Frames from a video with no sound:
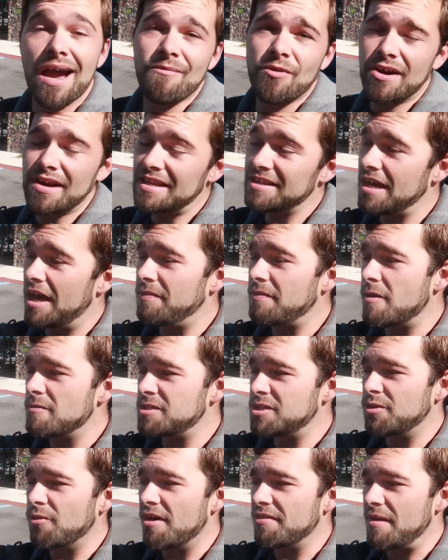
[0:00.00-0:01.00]
I've already done
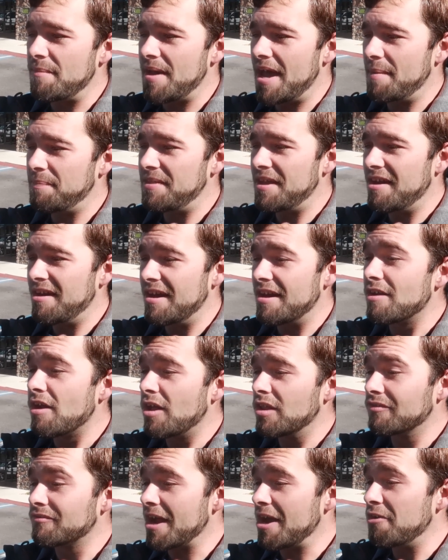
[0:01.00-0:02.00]
those two on the map there, and
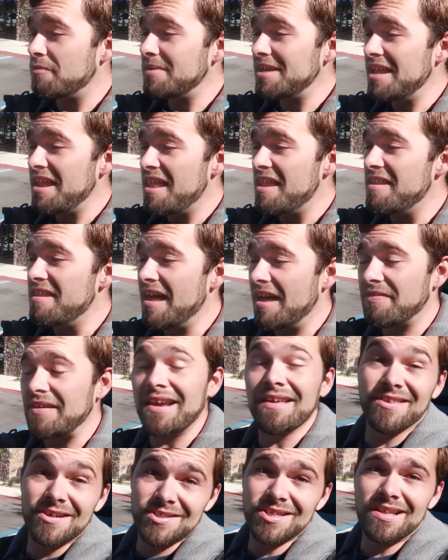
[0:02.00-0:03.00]
all around me,
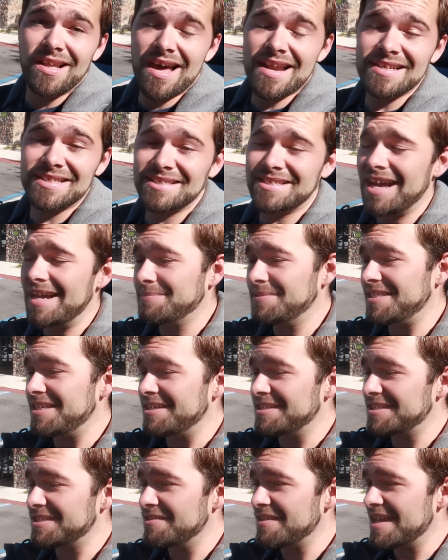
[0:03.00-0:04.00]
nothing. And there's a lot of stops
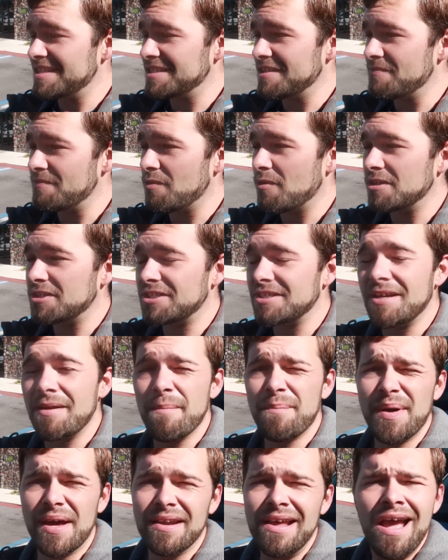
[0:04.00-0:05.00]
here, so that's
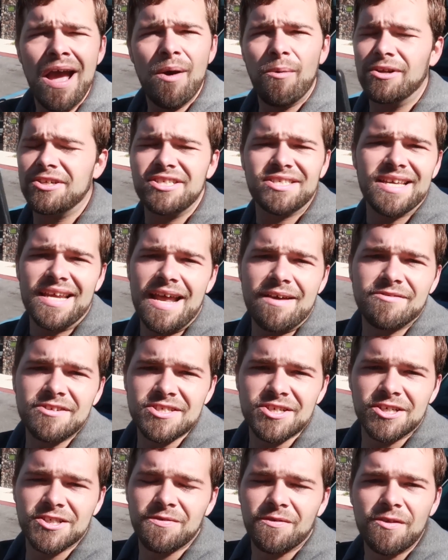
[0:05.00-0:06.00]
unfortunate. But we're just gonna have to
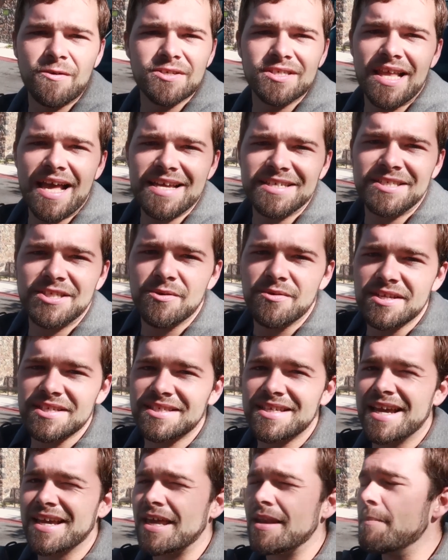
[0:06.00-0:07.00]
search for those last two in a
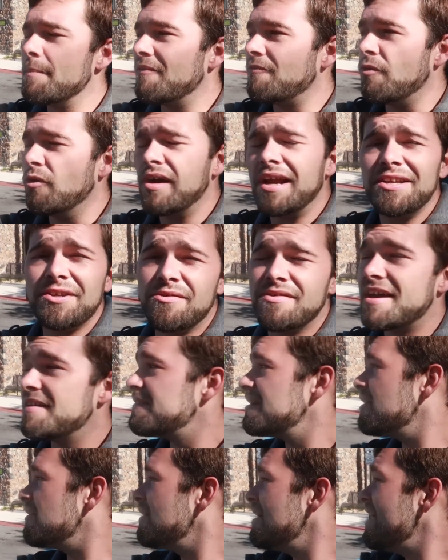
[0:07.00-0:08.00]
second. Before I do
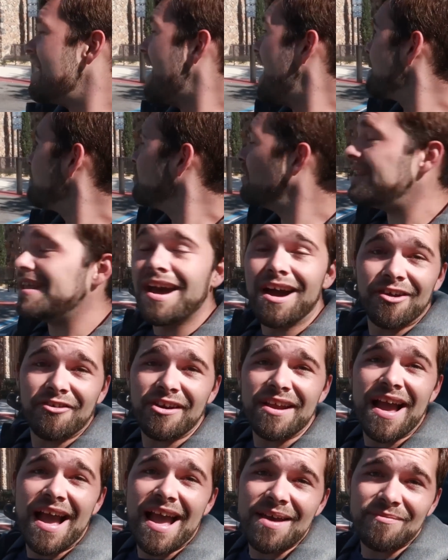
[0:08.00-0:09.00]
that though, I'm really
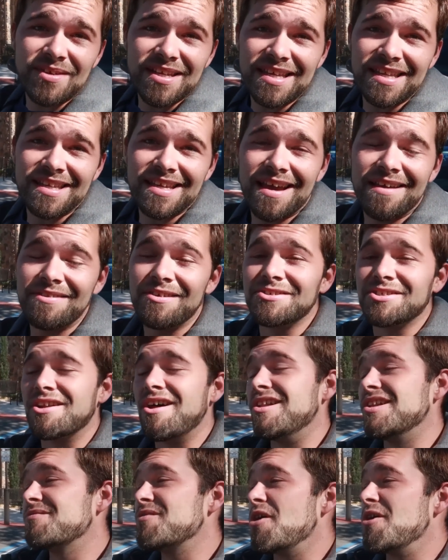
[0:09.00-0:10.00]
hungry. I haven't eaten yet. There's an
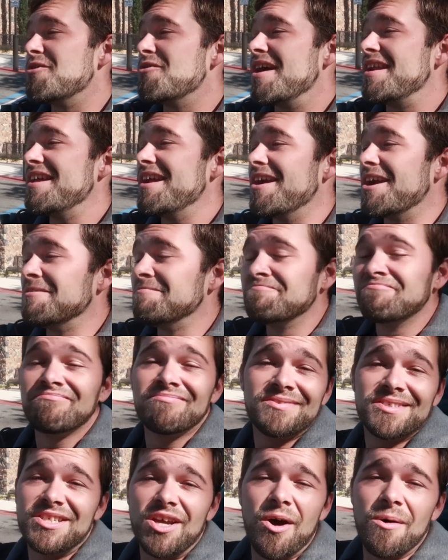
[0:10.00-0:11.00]
Olive Garden right here.
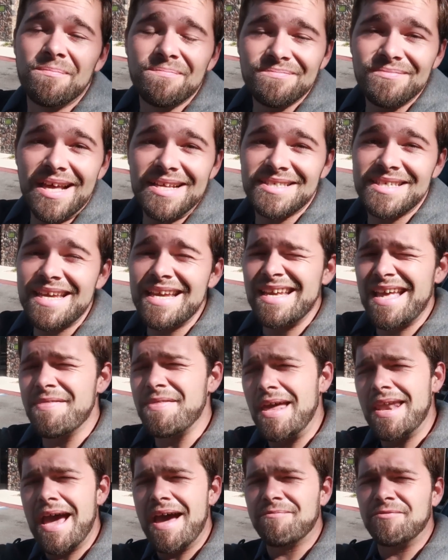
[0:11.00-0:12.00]
So let's eat, and
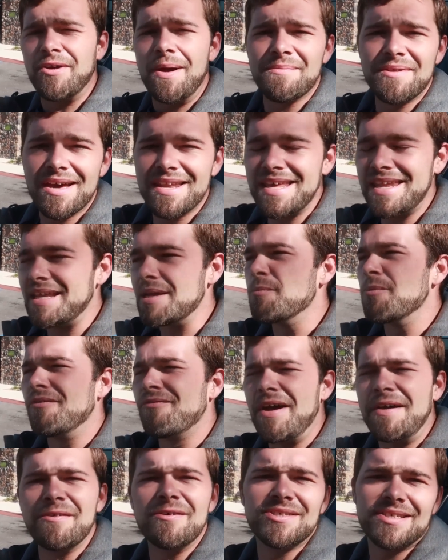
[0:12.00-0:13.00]
then after I'm done eating, we'll
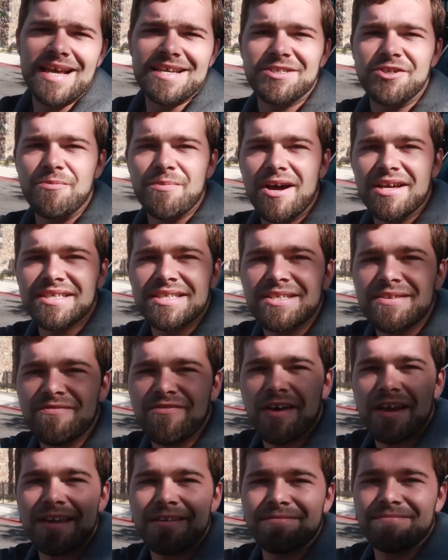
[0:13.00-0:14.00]
find those last two bosses to
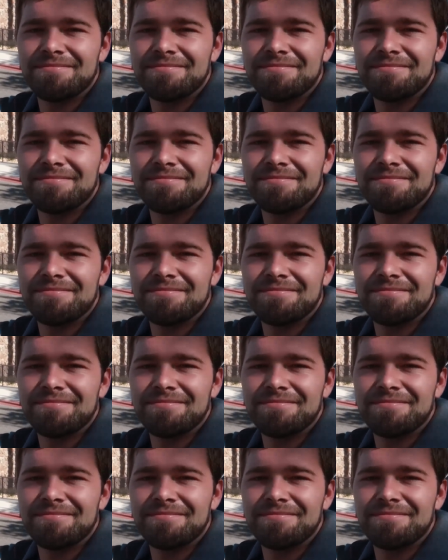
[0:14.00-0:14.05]
fight.